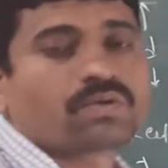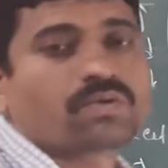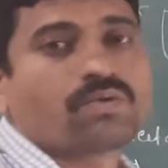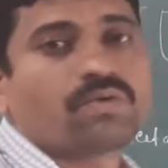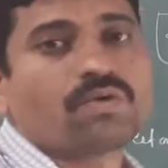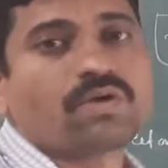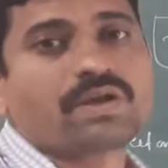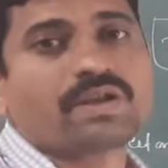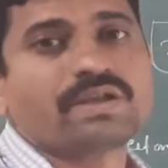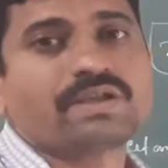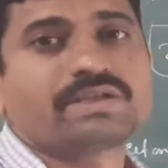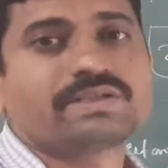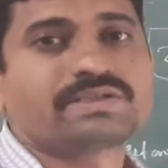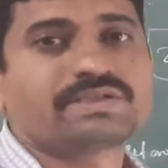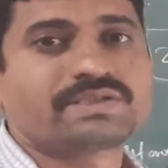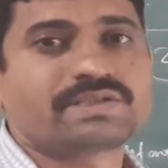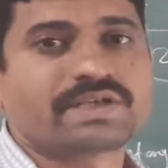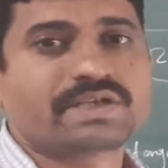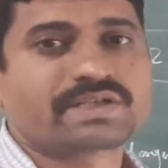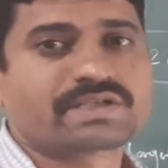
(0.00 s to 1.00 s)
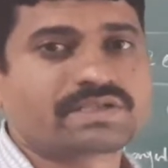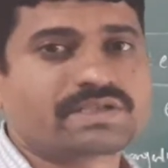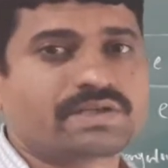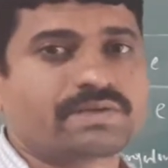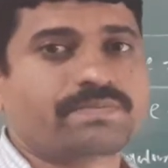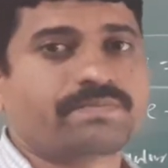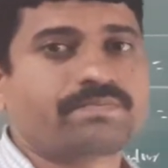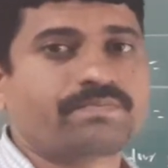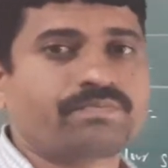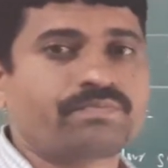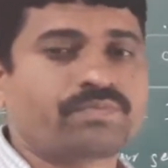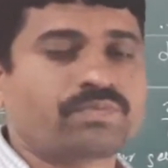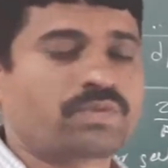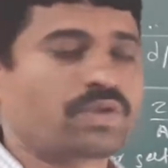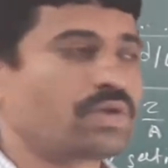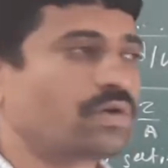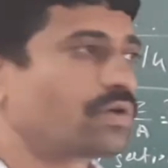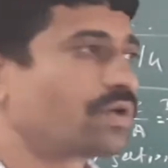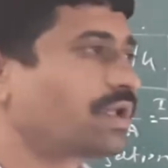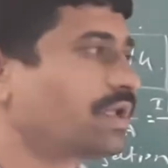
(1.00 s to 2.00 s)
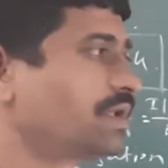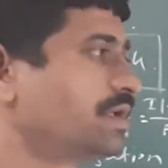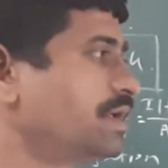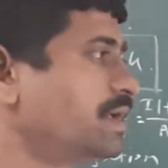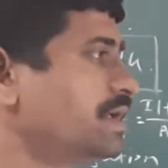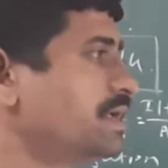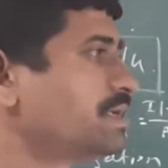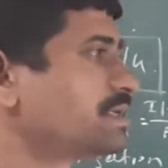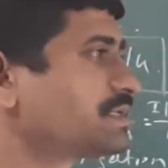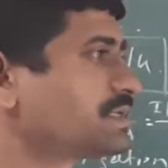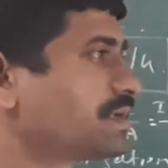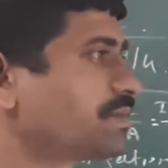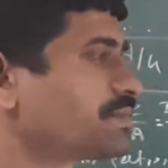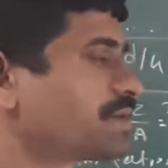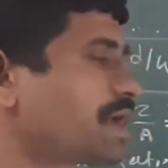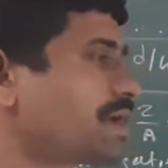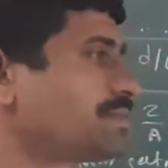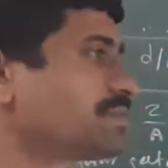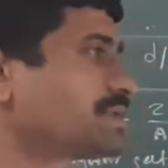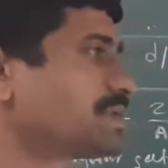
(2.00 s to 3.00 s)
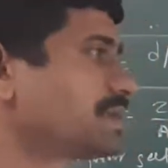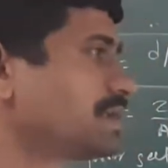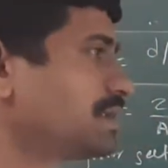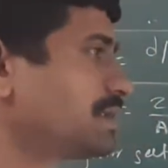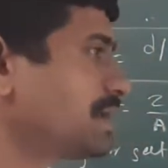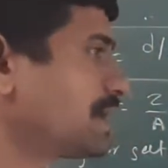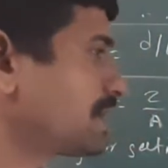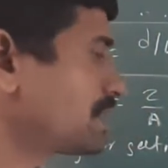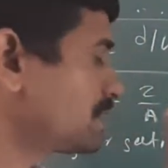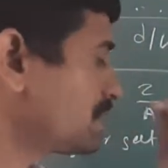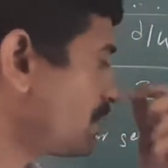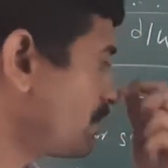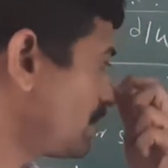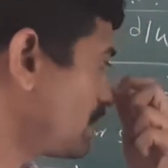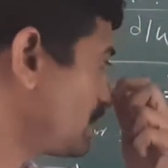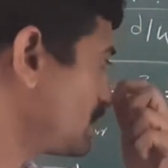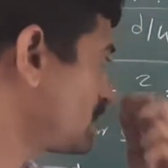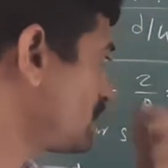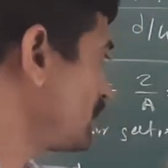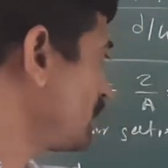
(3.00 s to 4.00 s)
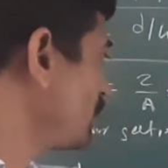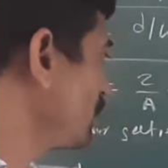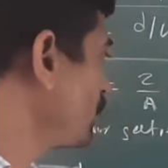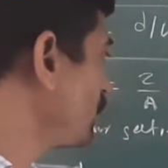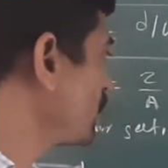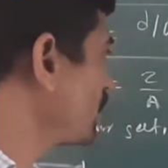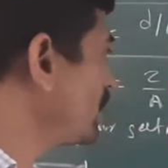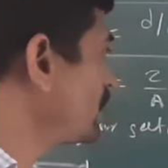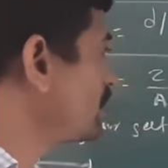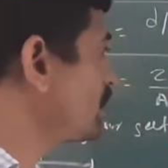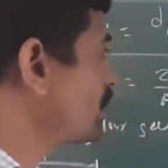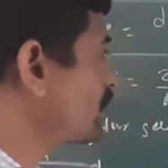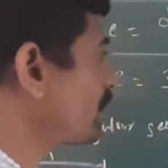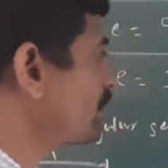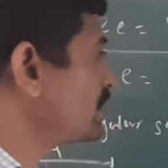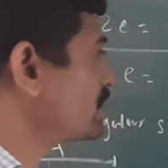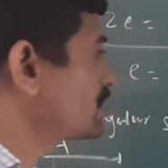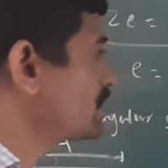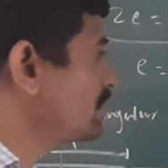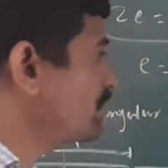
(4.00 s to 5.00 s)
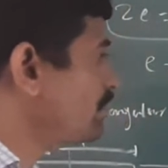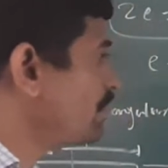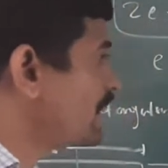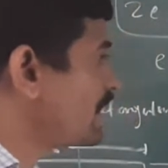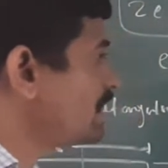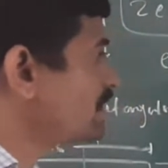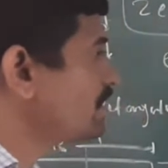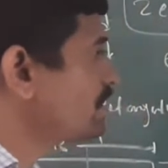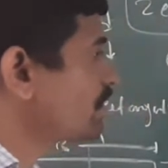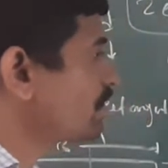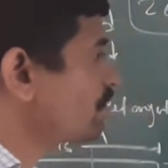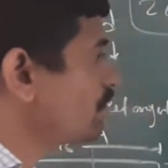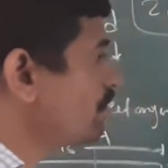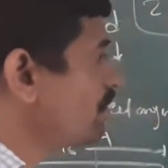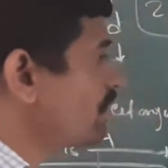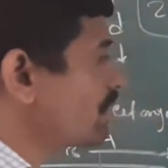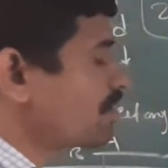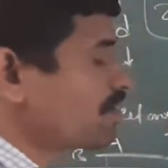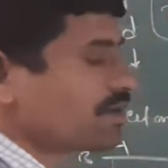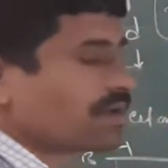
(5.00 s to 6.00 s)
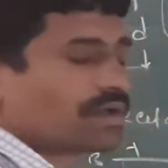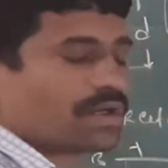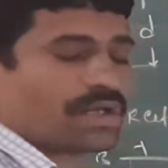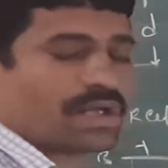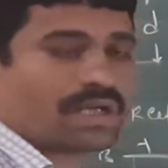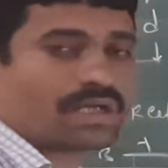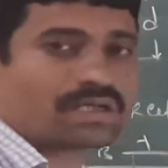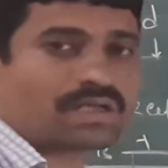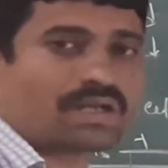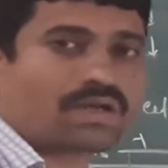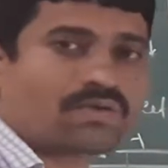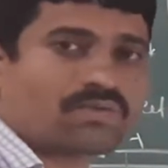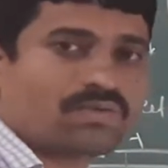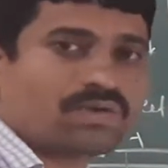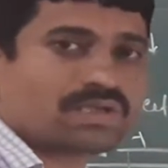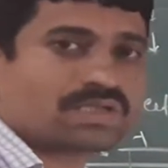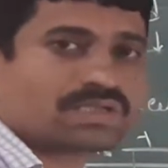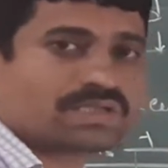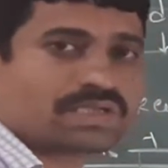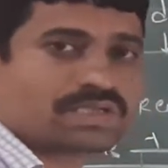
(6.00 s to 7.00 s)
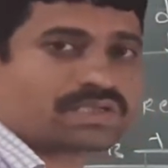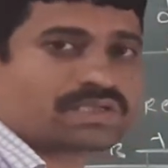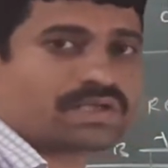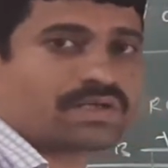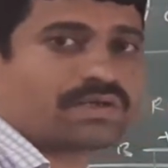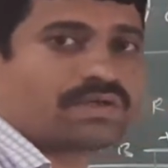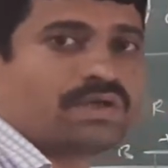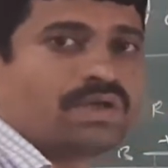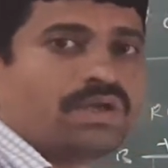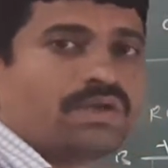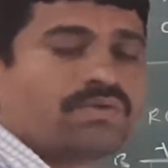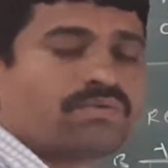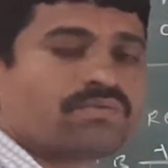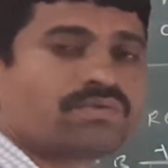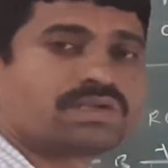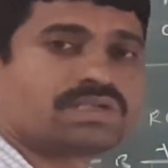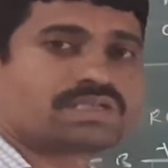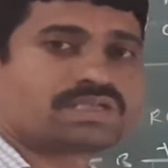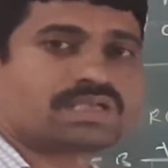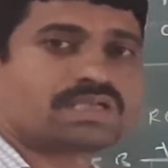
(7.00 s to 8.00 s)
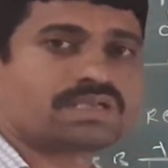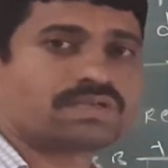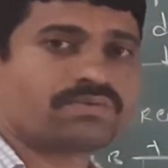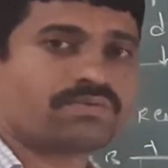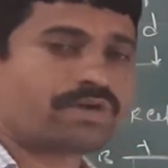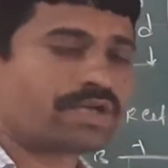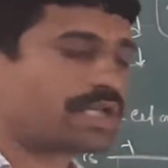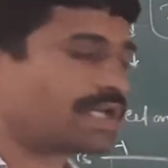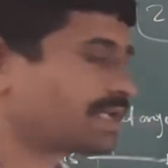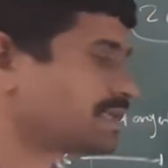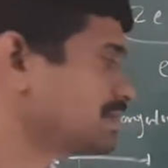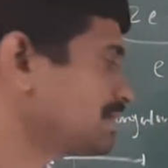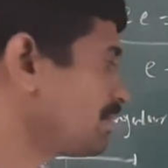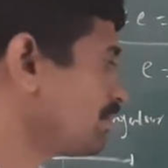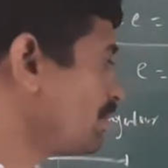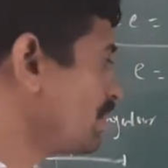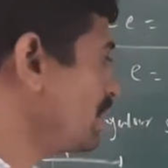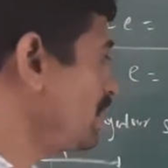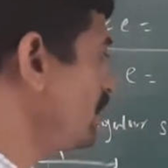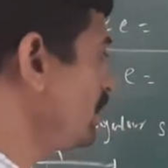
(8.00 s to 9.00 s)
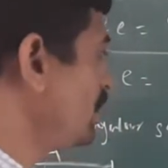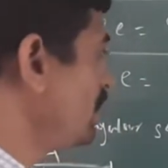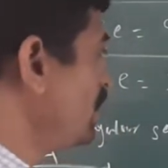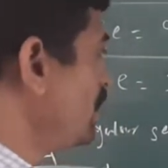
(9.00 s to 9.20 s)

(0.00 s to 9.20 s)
core section. Okay, sometimes in the examination you will get the question, find the core or rectangular section. We'll see the one example.